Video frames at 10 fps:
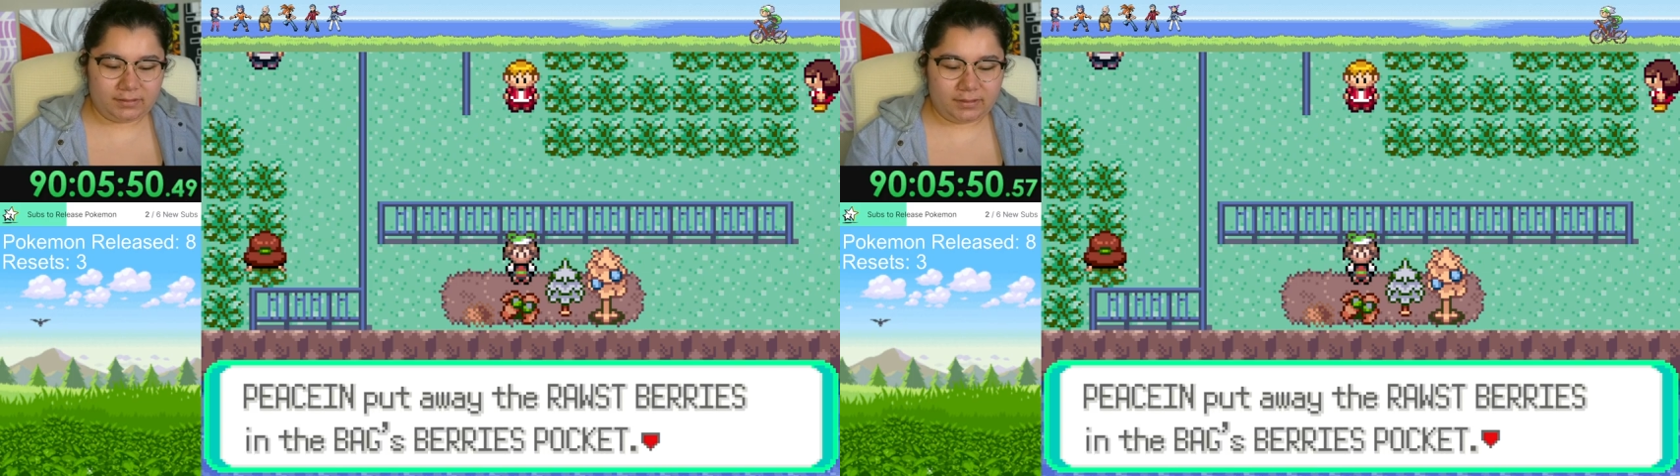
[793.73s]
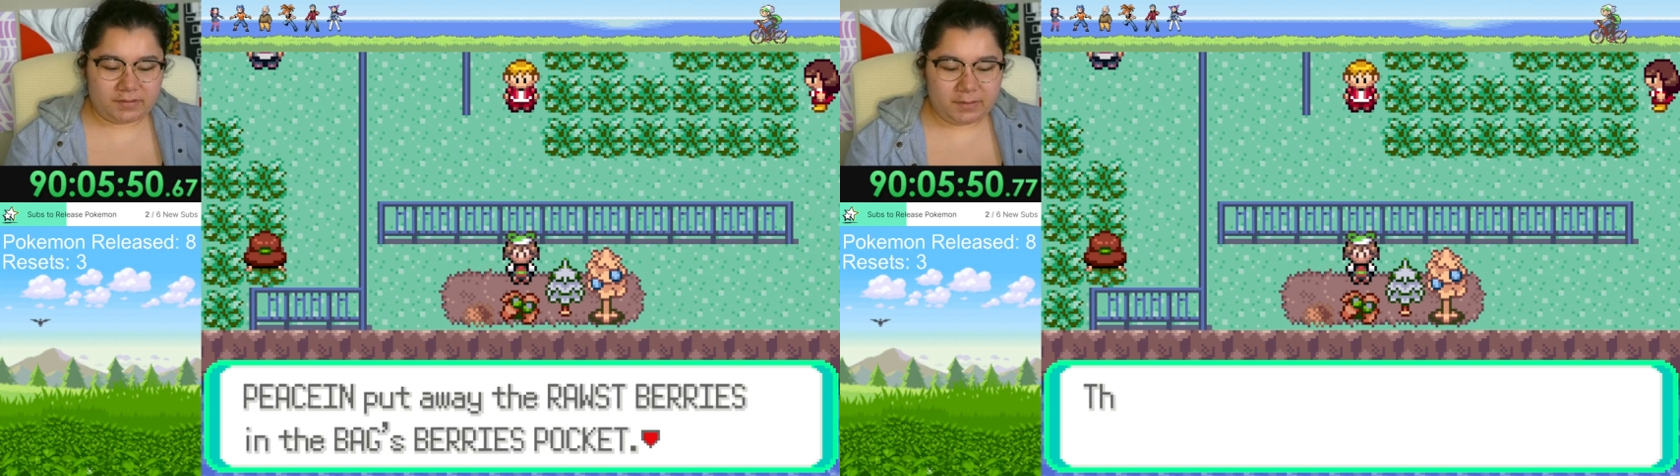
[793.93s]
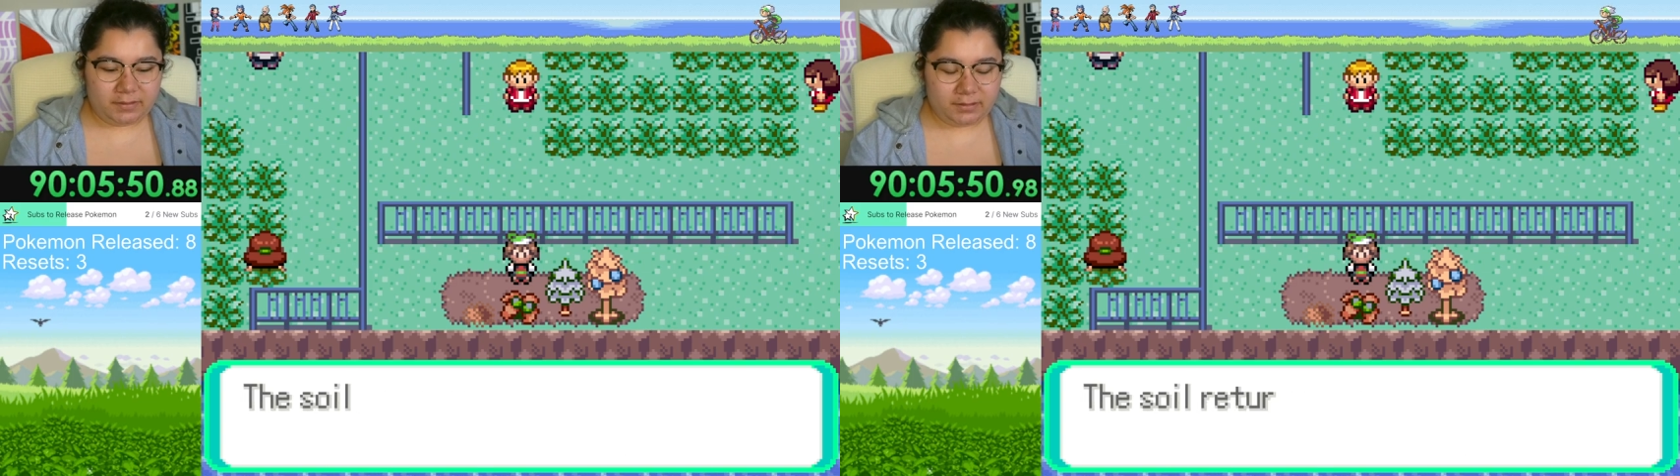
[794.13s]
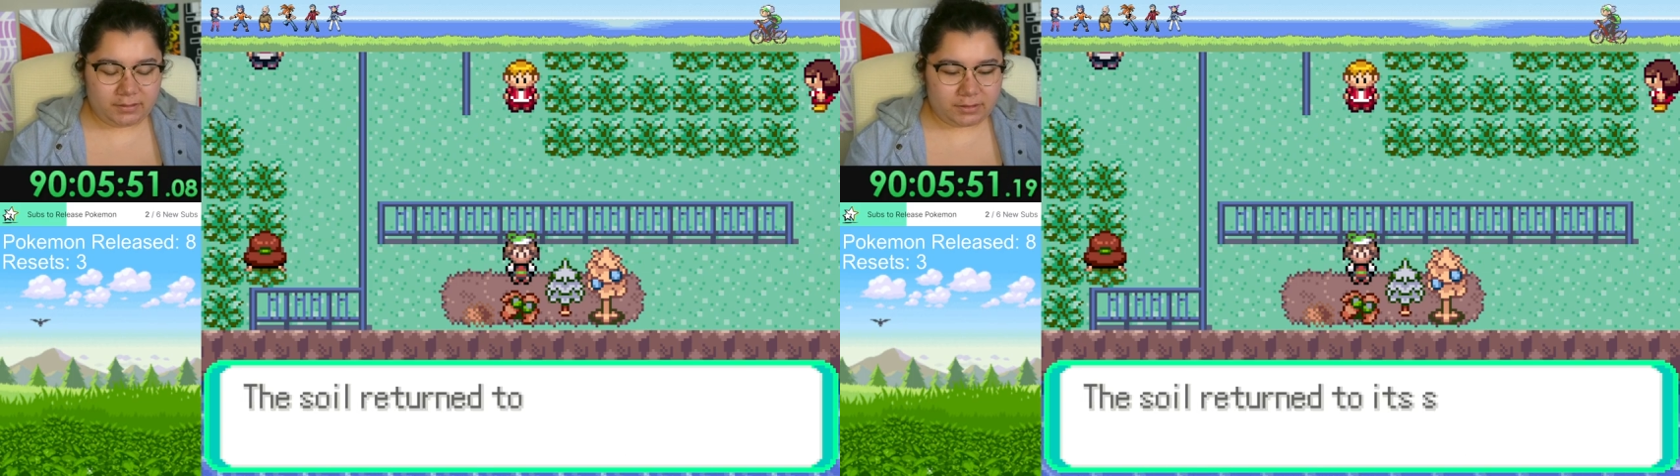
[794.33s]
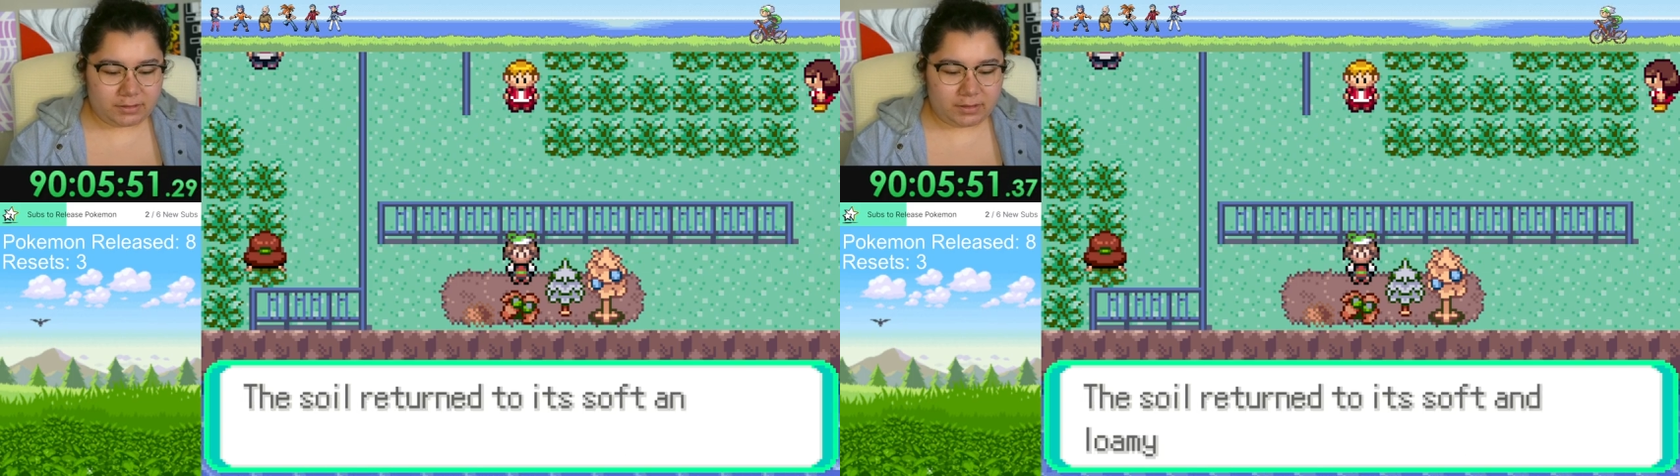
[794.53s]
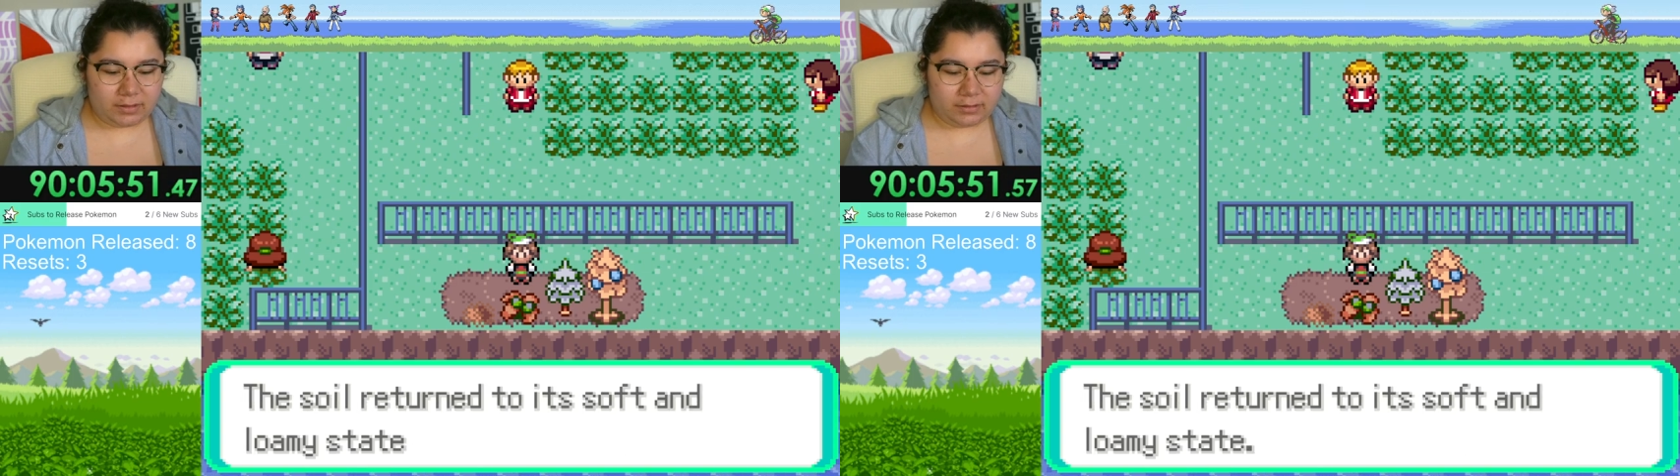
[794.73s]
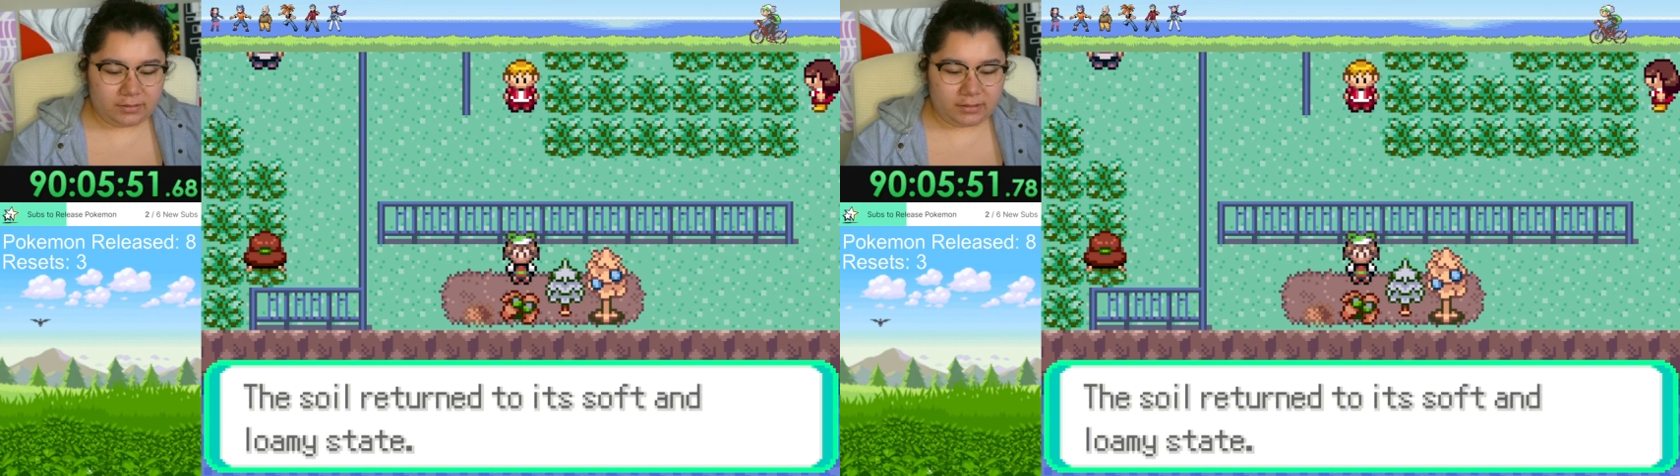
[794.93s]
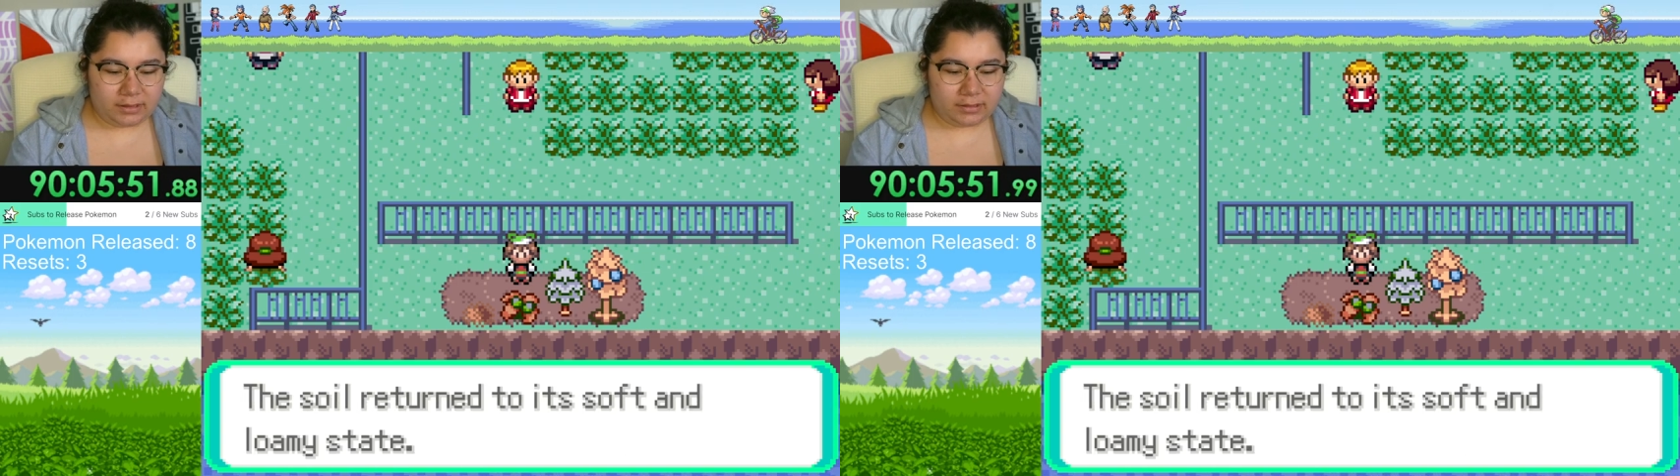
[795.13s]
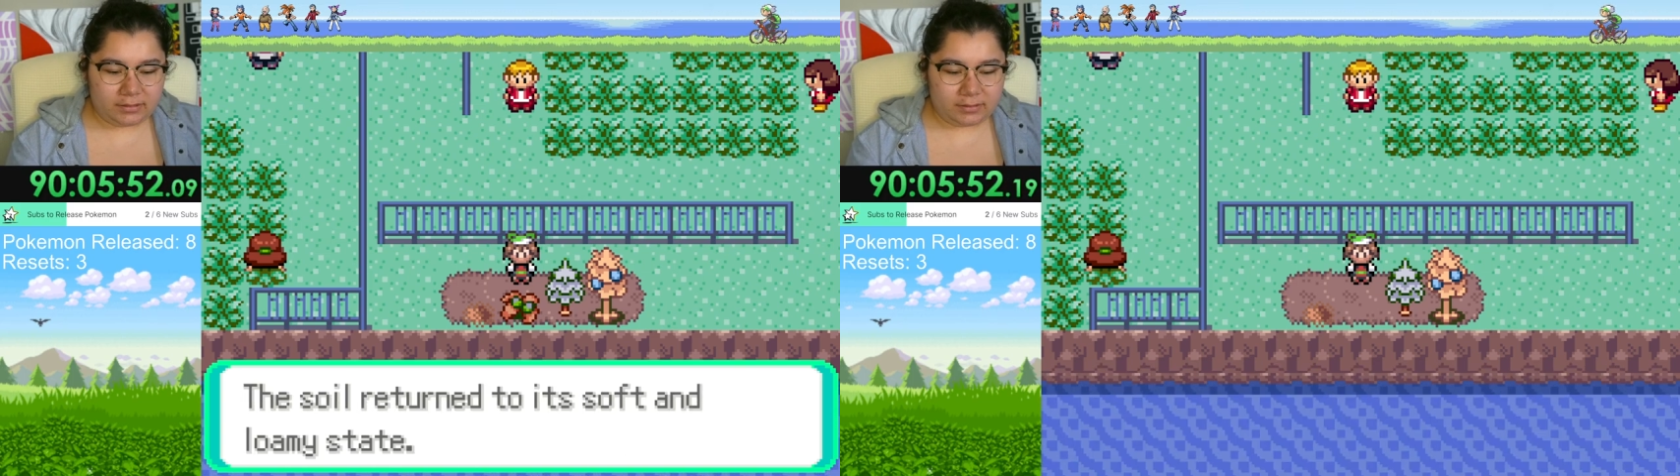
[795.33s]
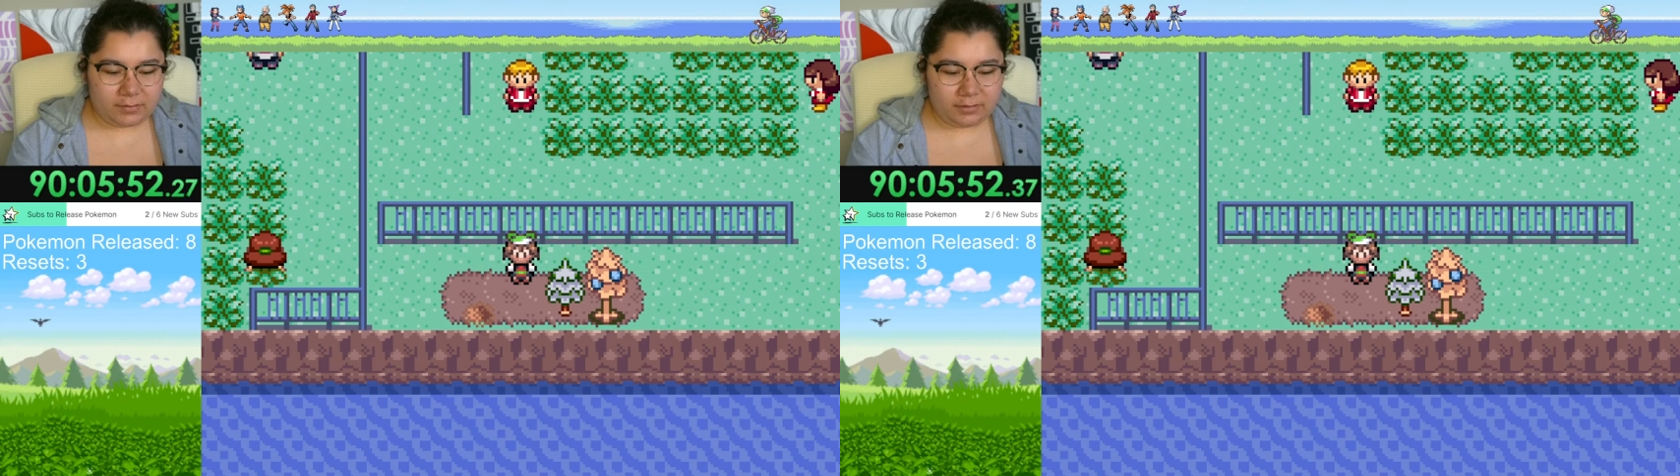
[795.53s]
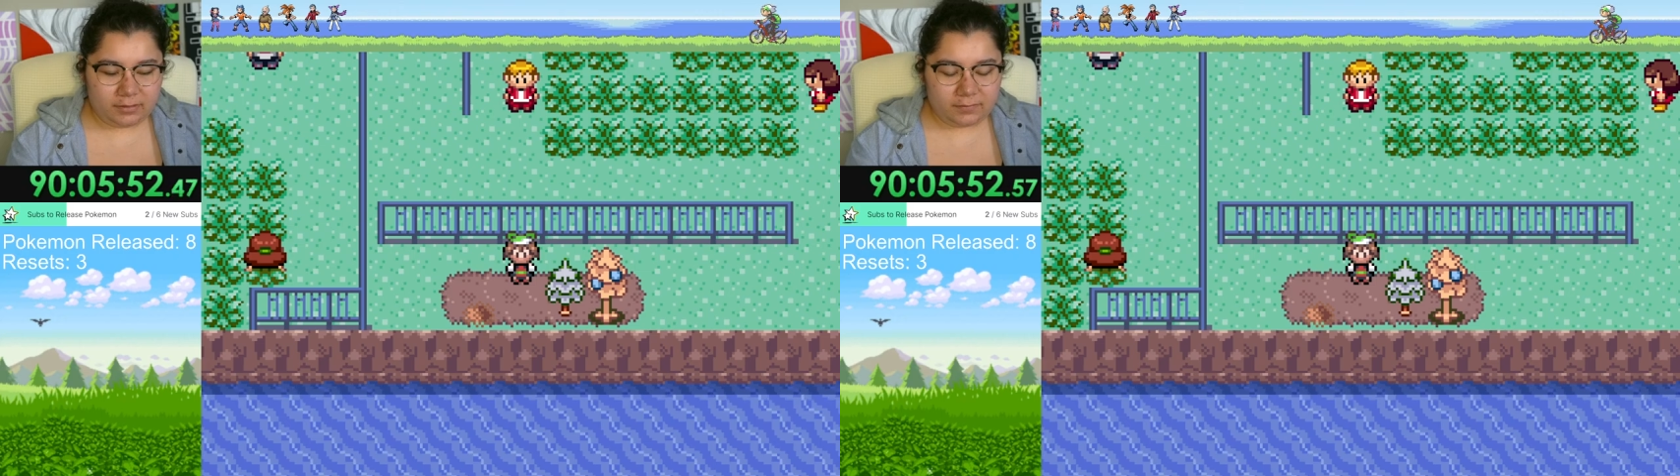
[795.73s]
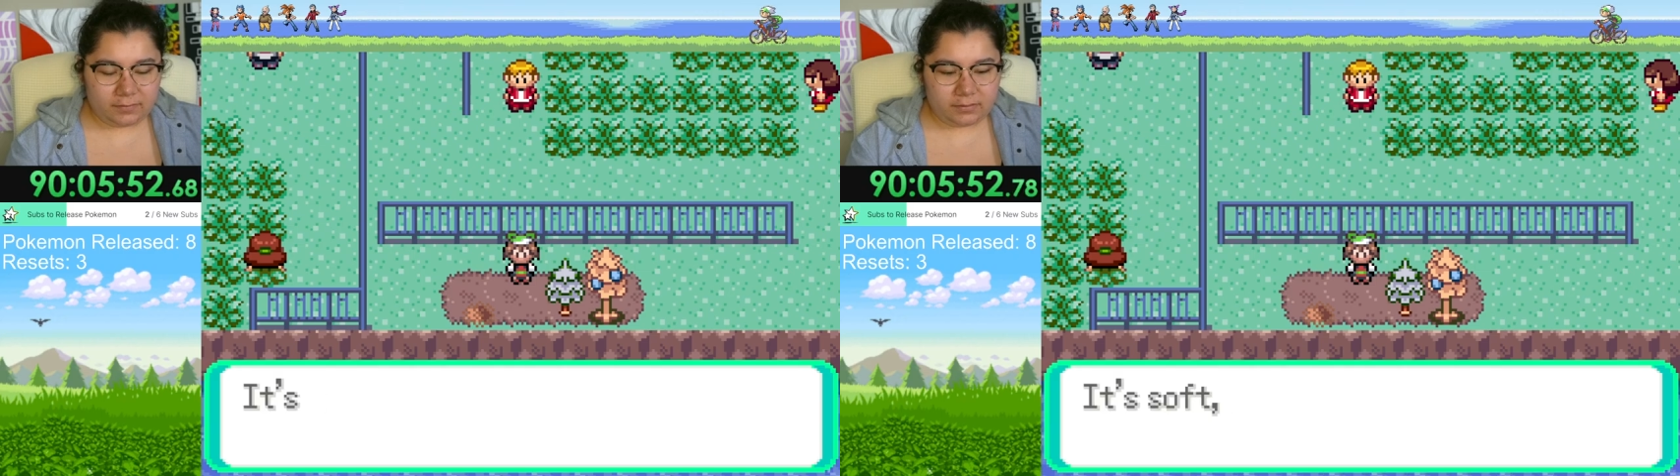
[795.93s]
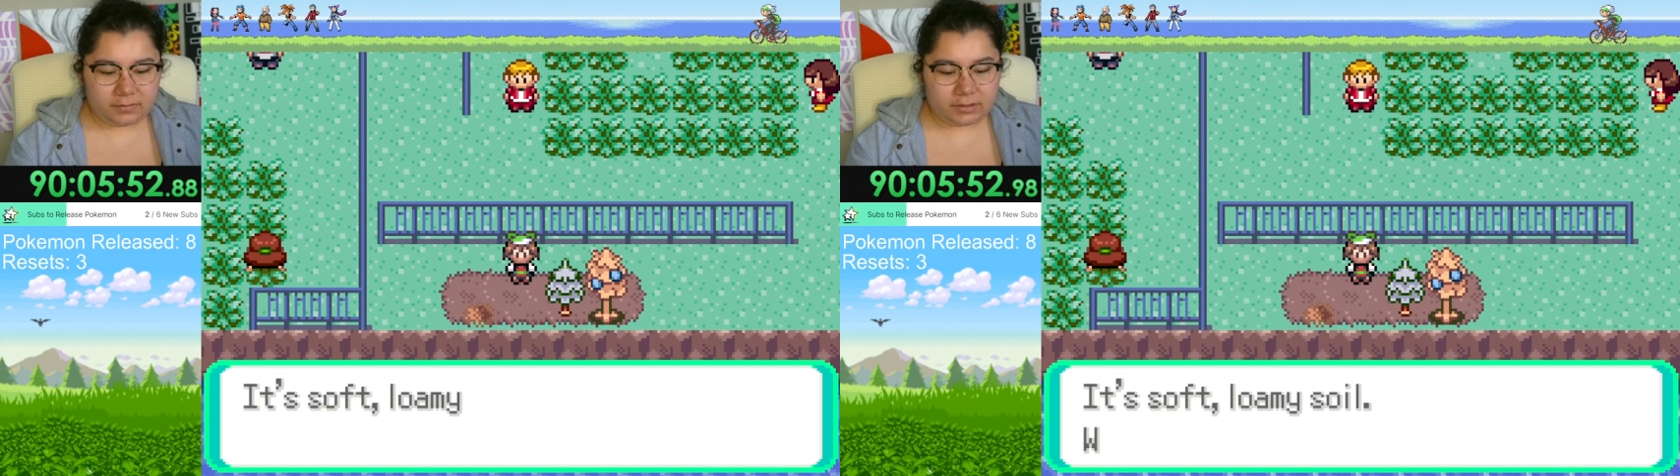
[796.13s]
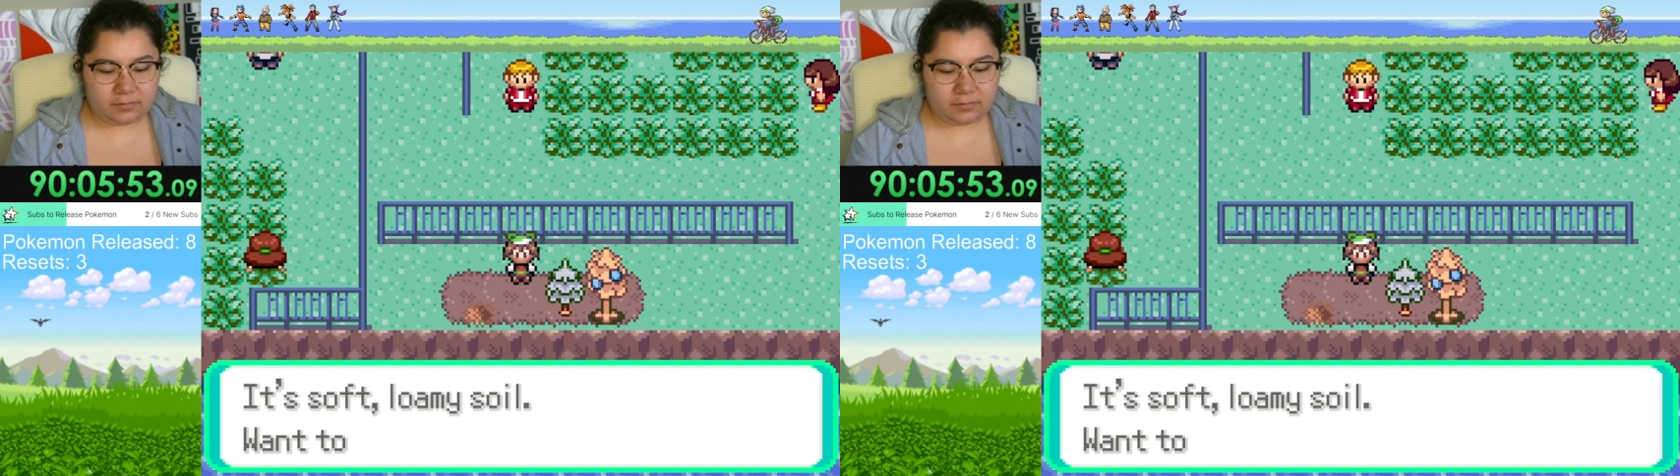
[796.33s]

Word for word: It's mainly because she didn't like American foods.